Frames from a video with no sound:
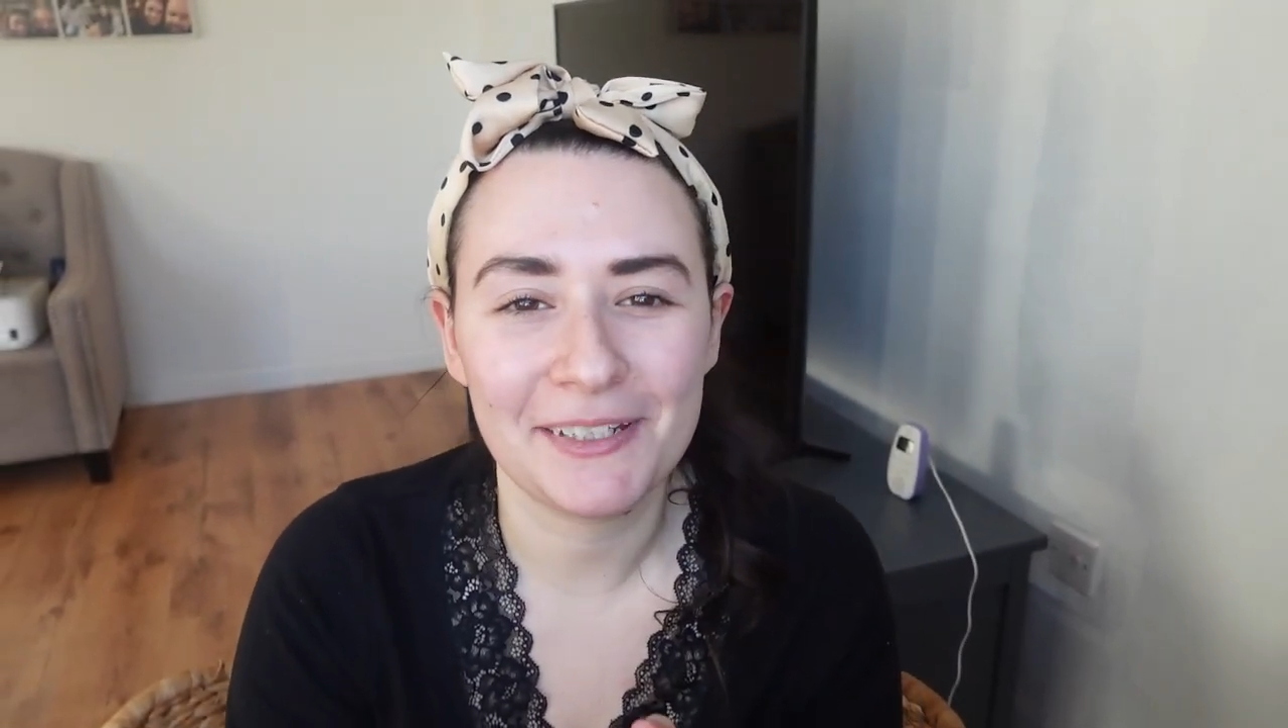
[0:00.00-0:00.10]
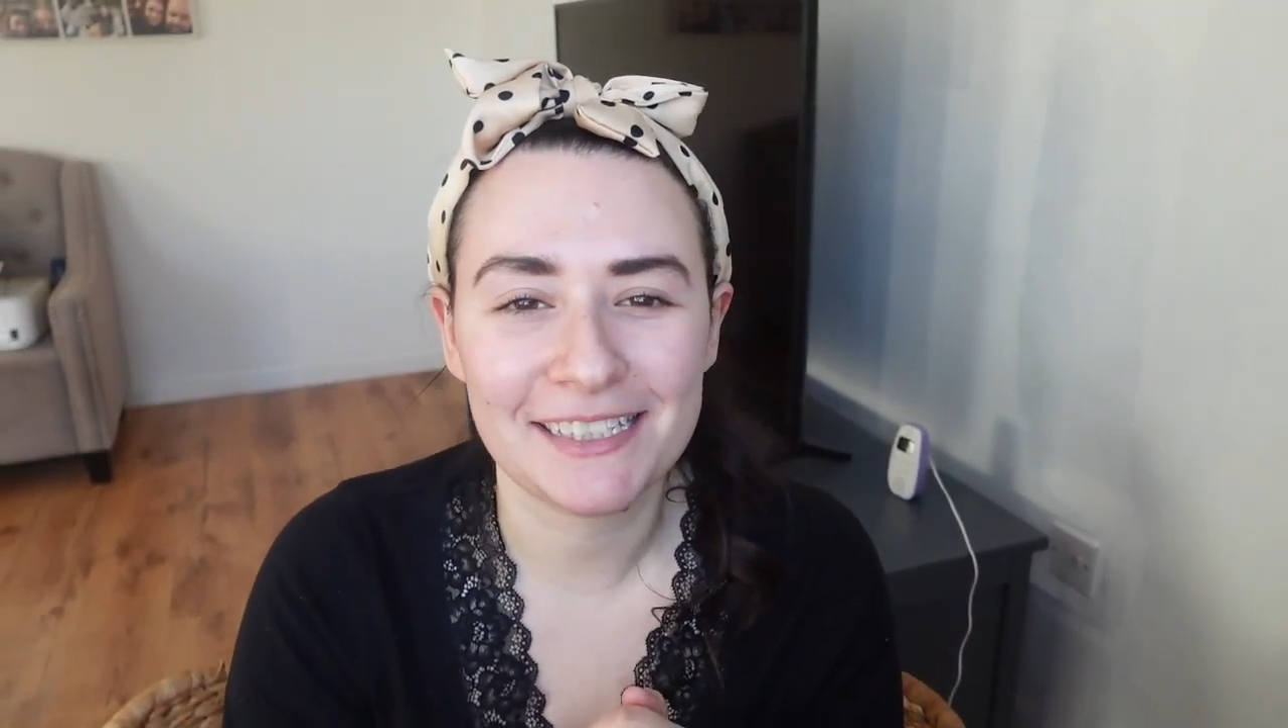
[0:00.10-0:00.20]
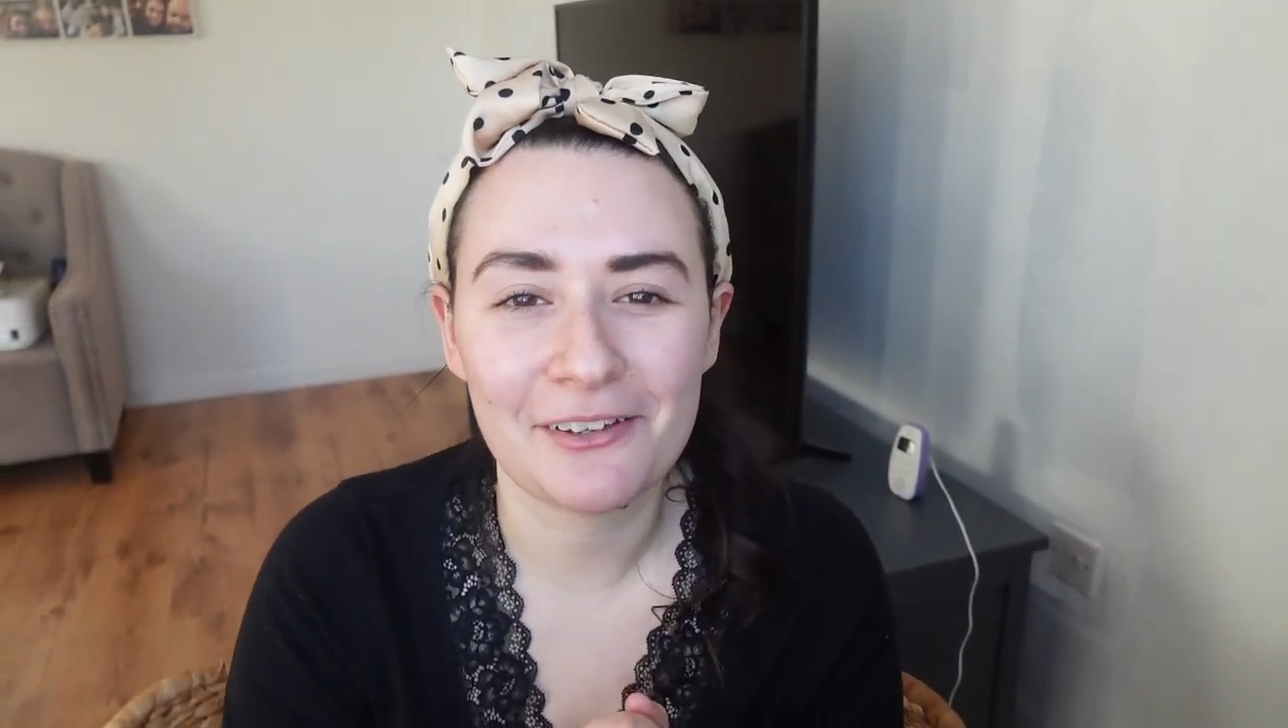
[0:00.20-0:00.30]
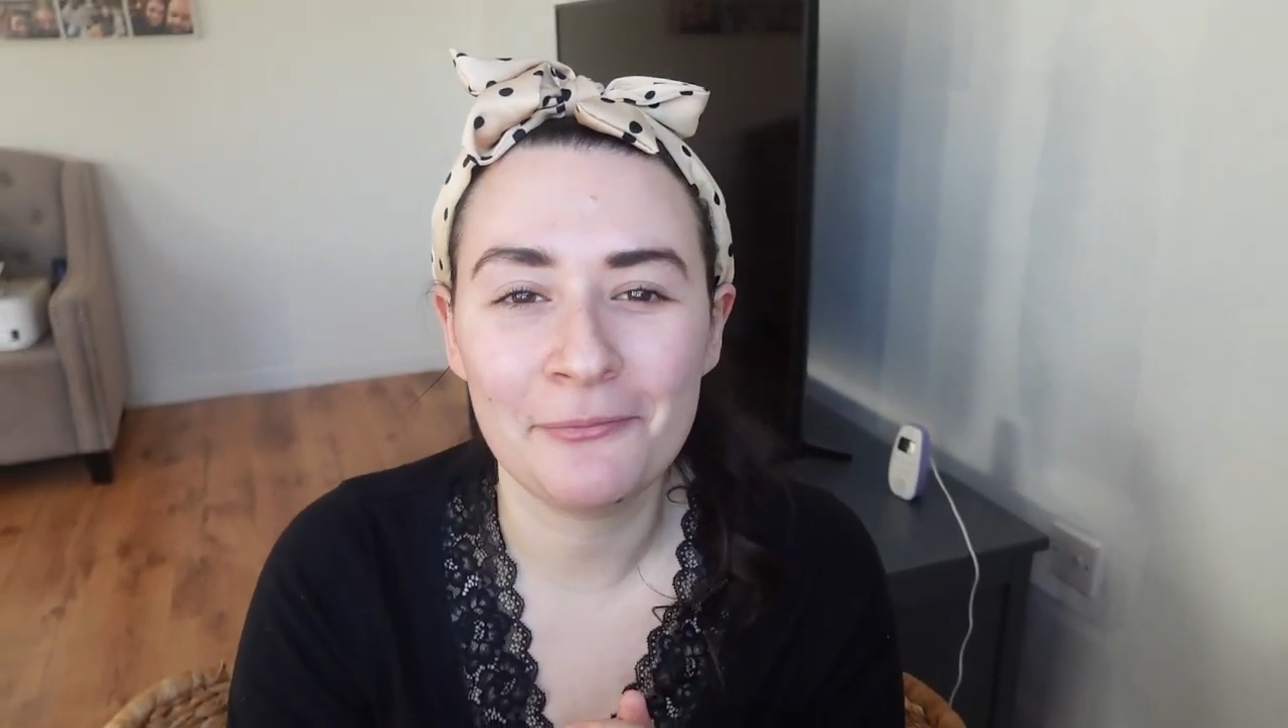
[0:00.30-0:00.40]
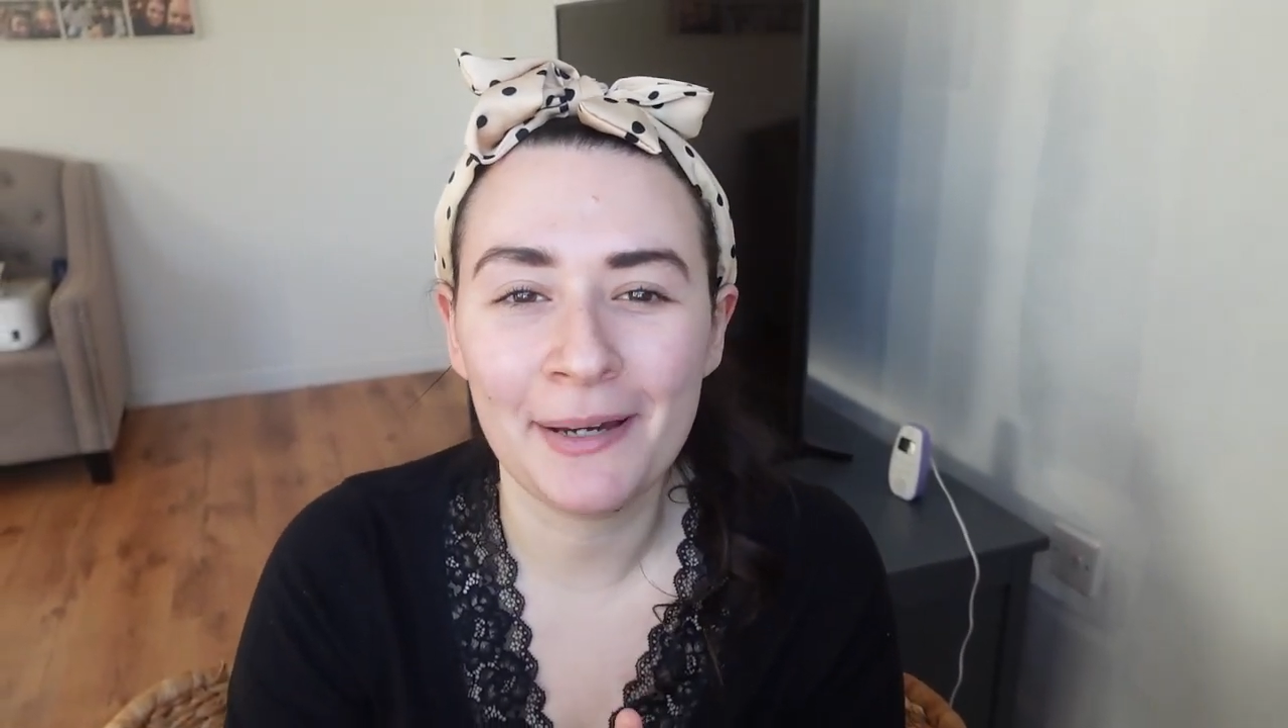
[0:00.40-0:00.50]

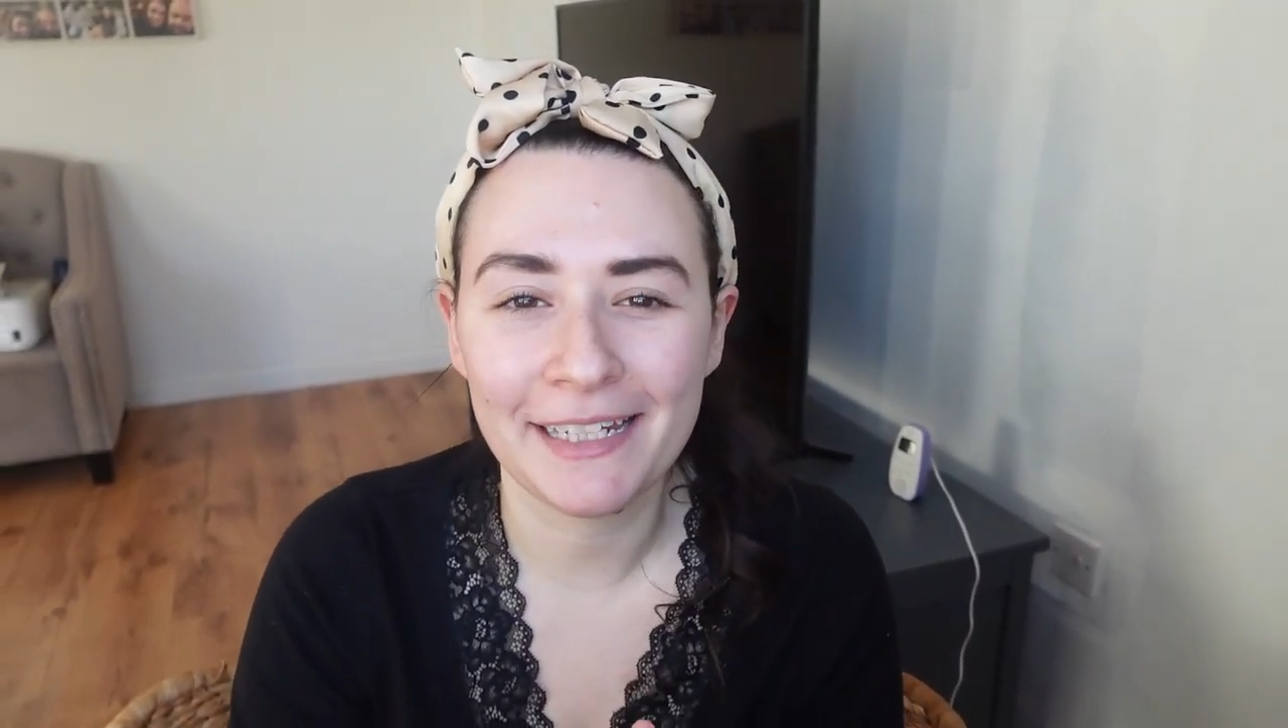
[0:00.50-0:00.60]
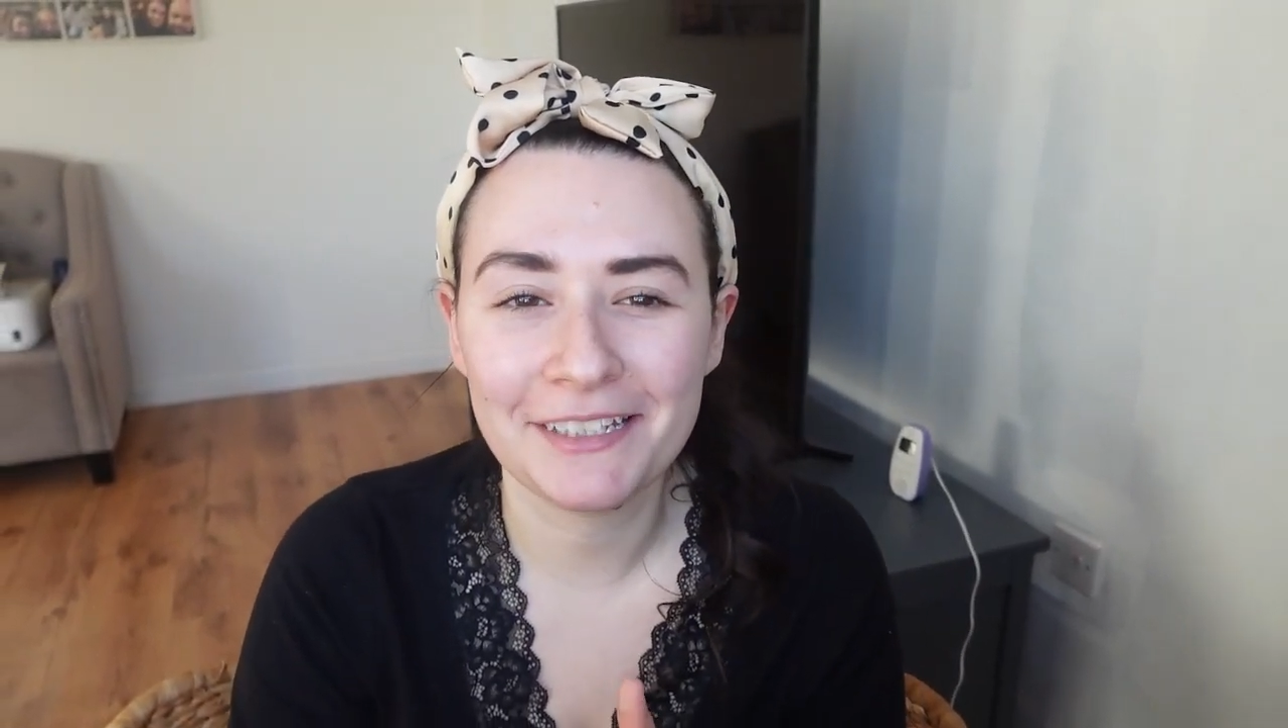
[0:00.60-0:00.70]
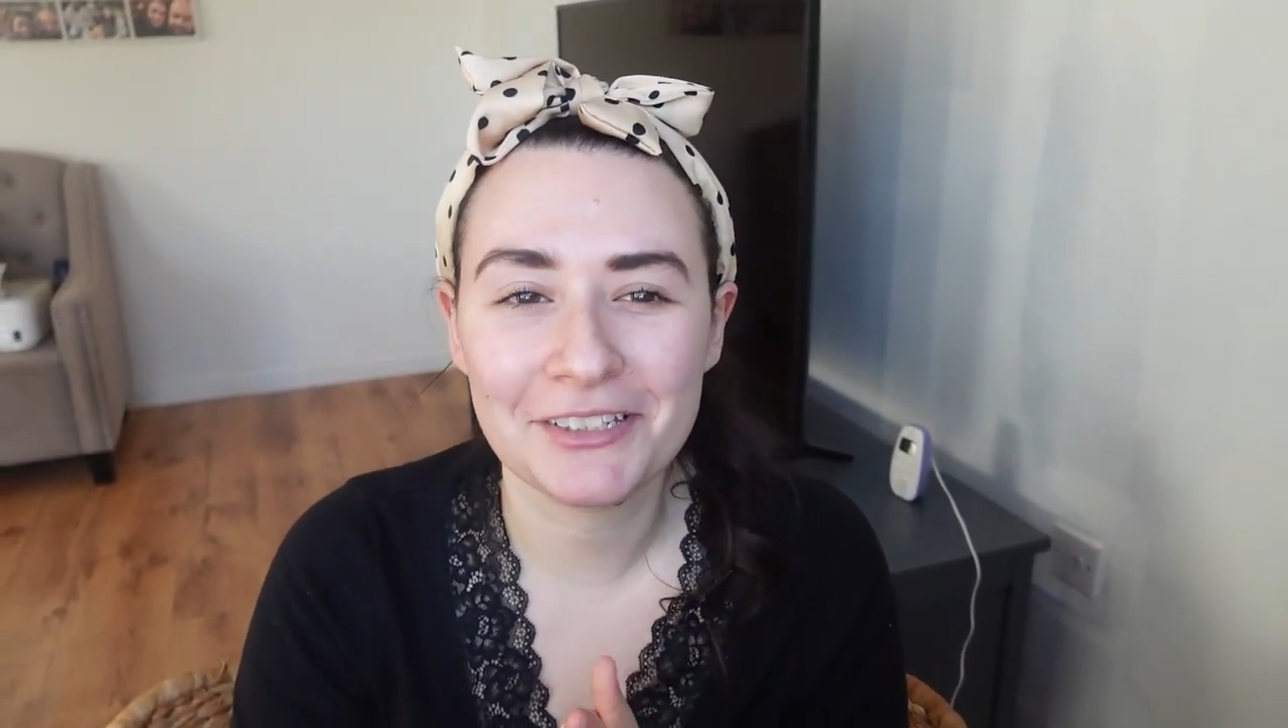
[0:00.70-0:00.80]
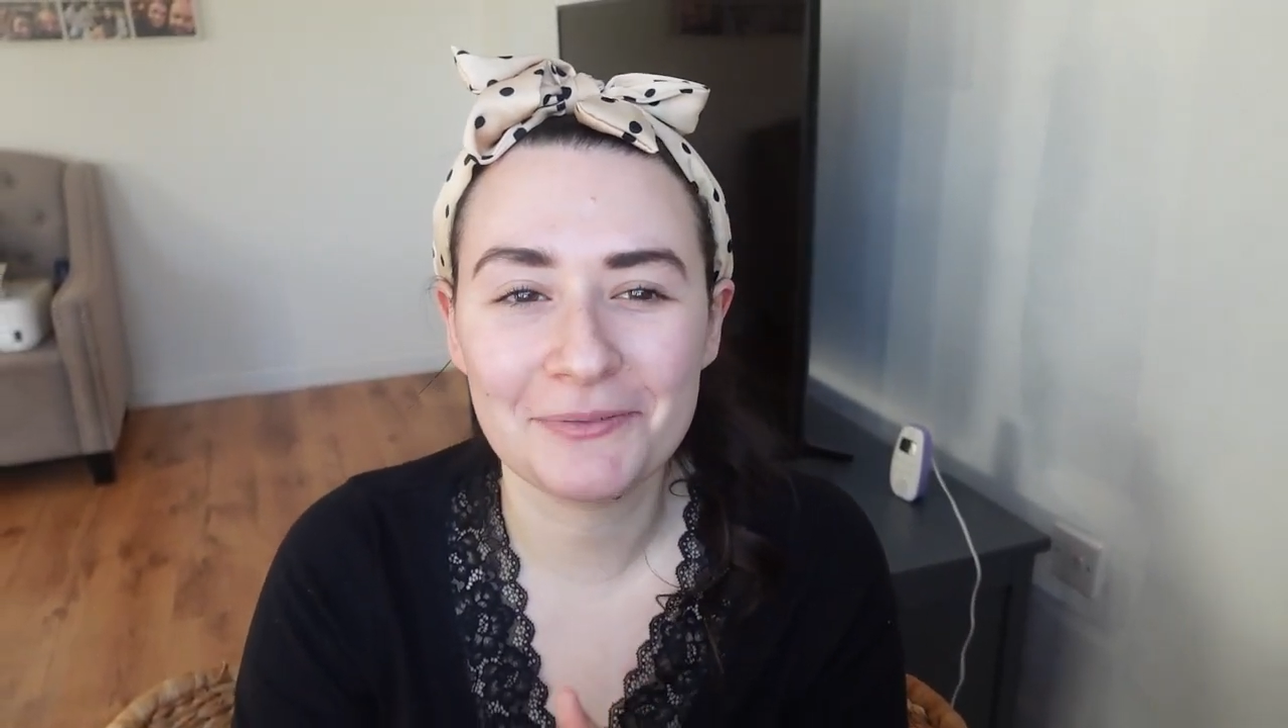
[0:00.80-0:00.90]
because I've managed